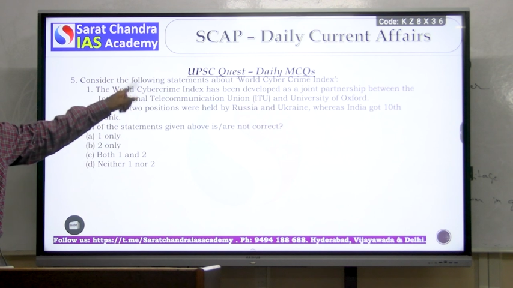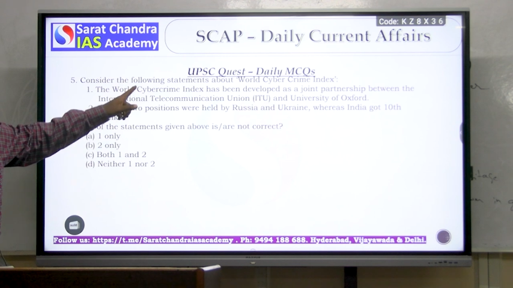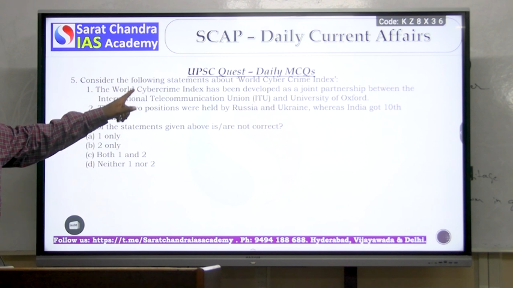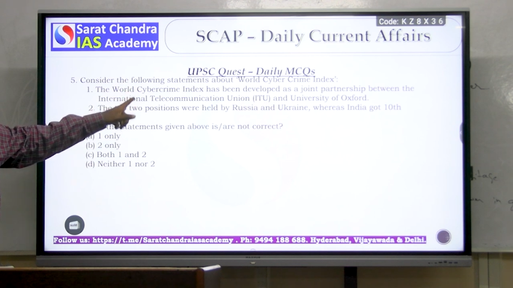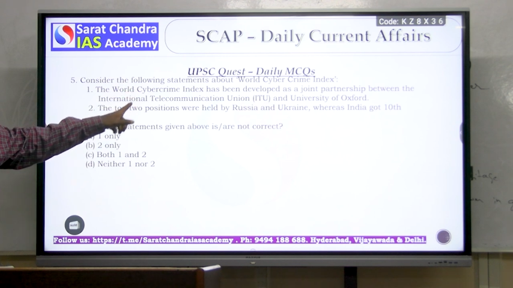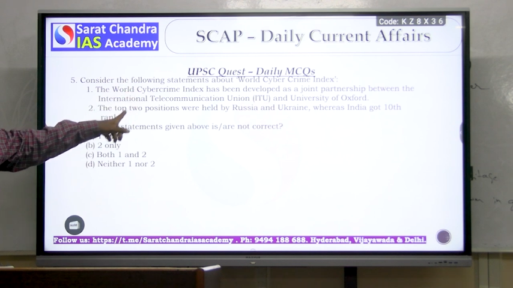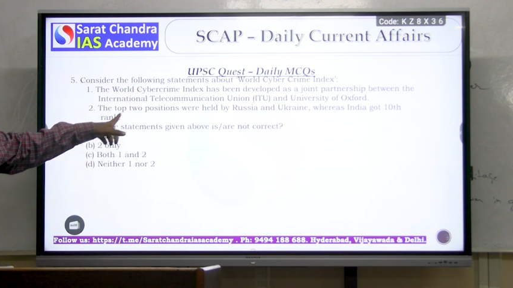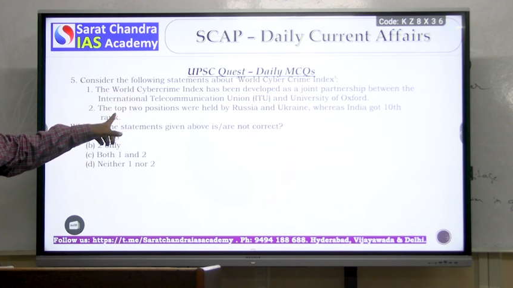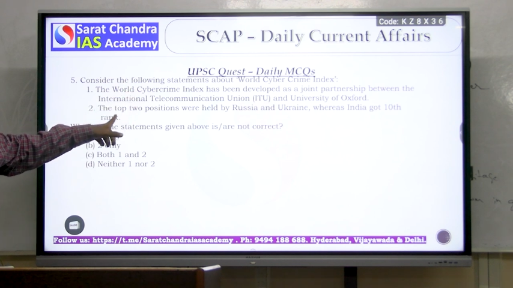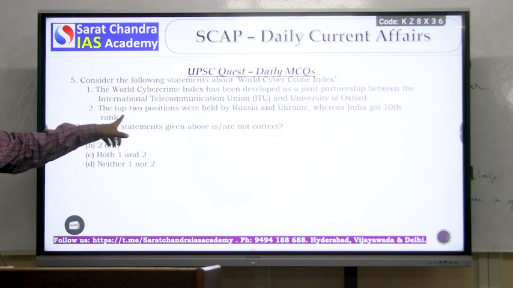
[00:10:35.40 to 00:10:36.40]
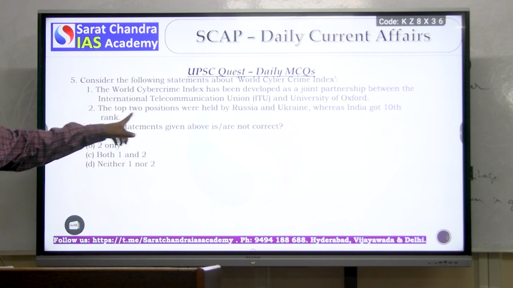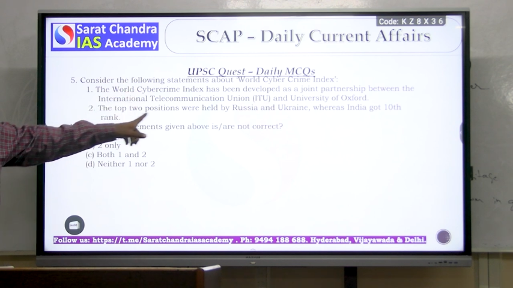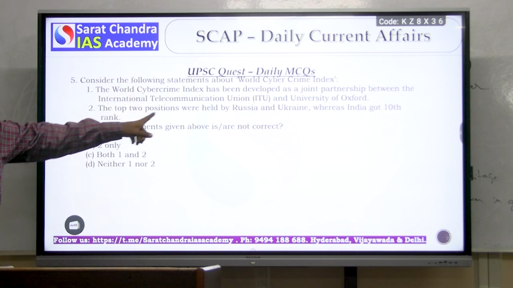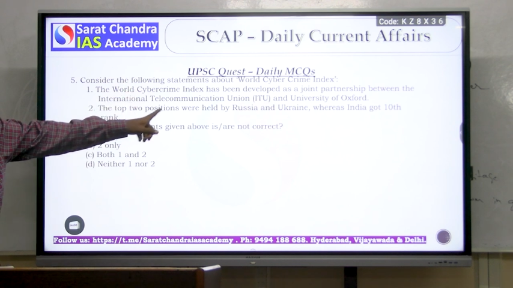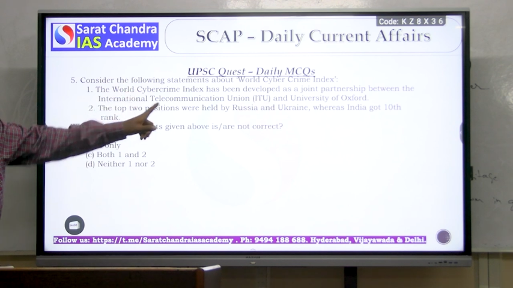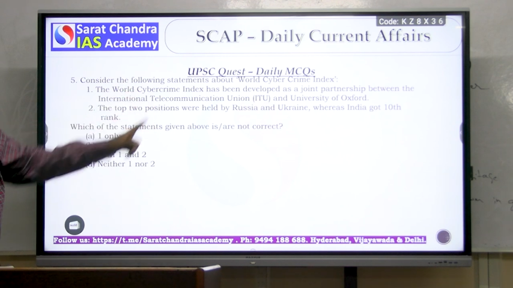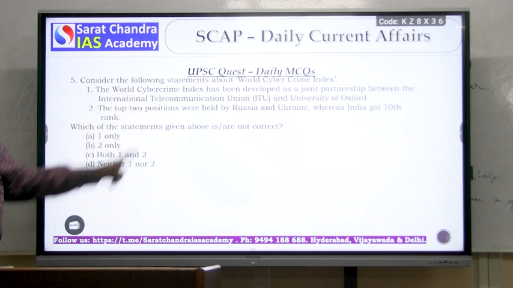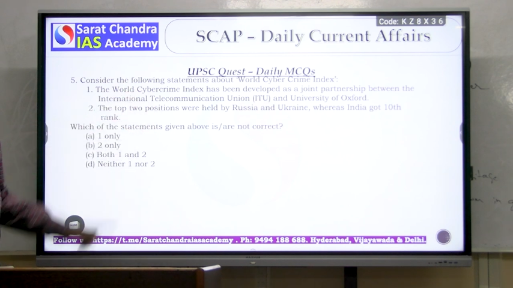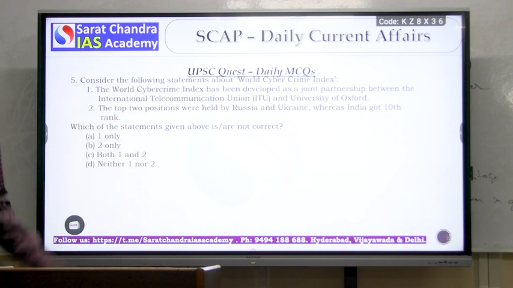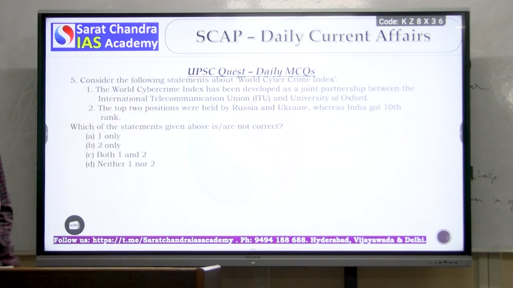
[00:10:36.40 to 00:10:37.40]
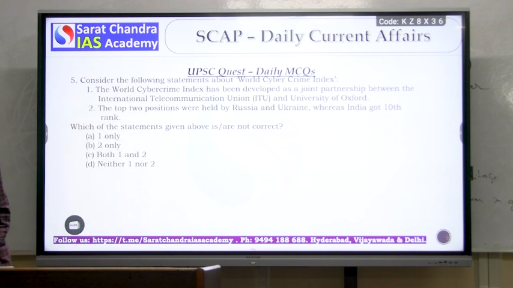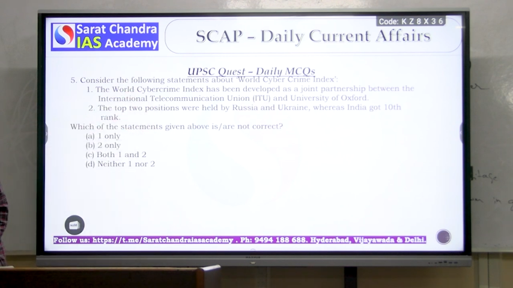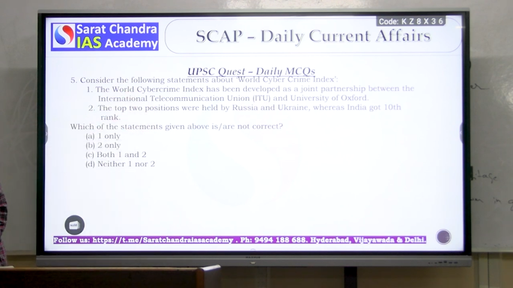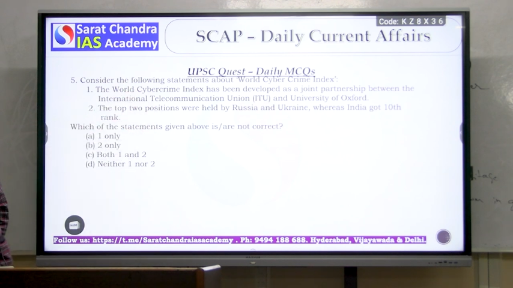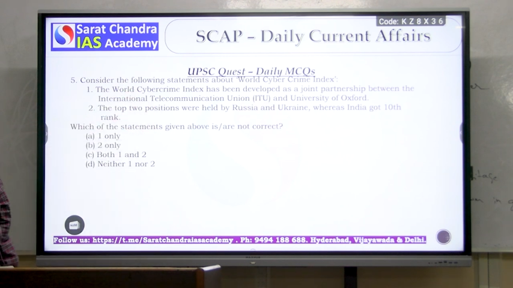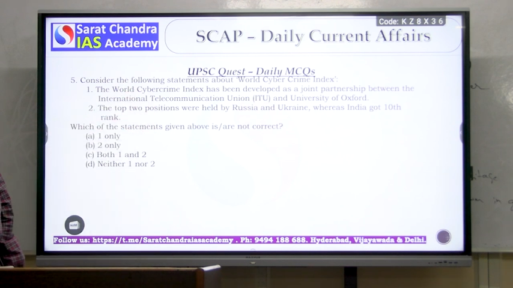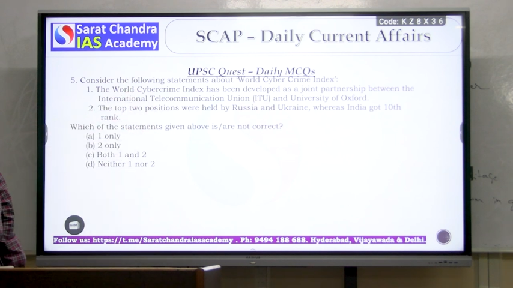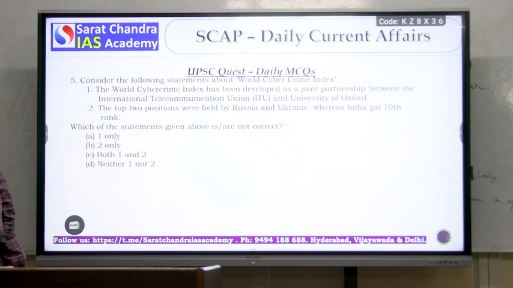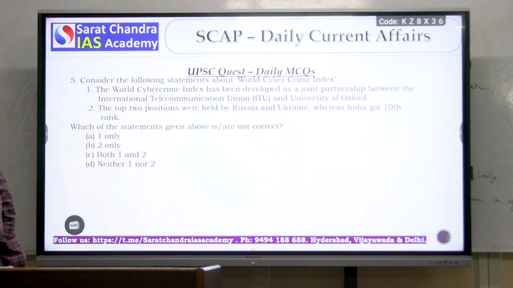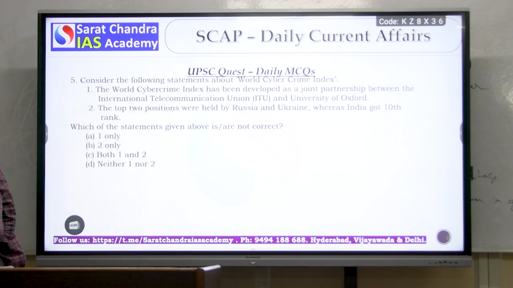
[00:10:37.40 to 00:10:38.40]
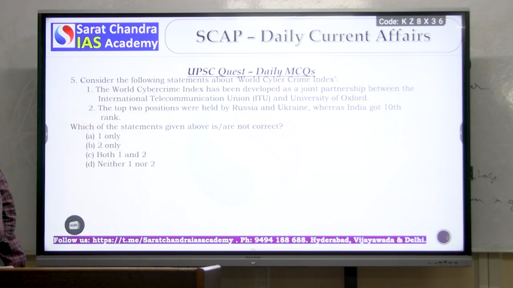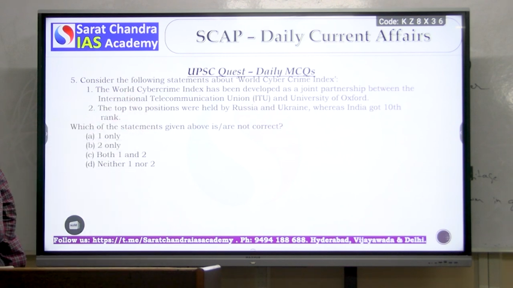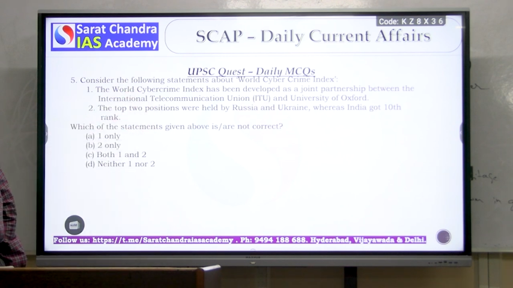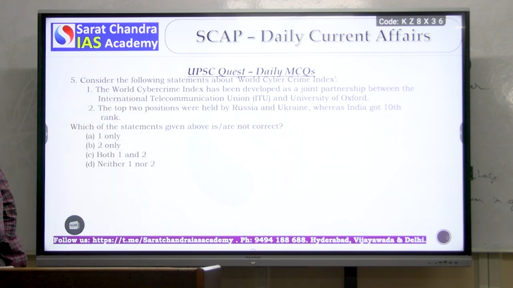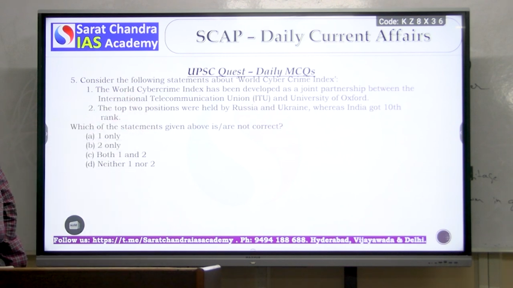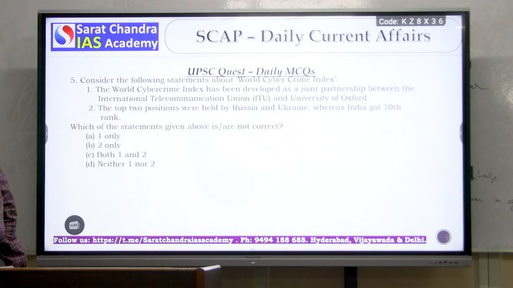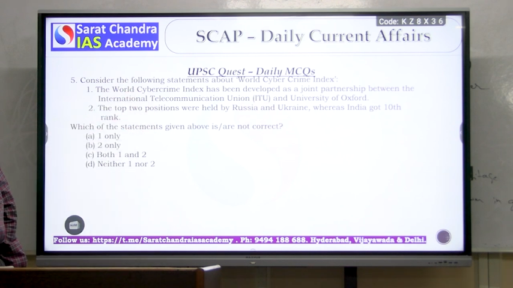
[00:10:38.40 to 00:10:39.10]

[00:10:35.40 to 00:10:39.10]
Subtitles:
No face is visible, so there are no lips to read.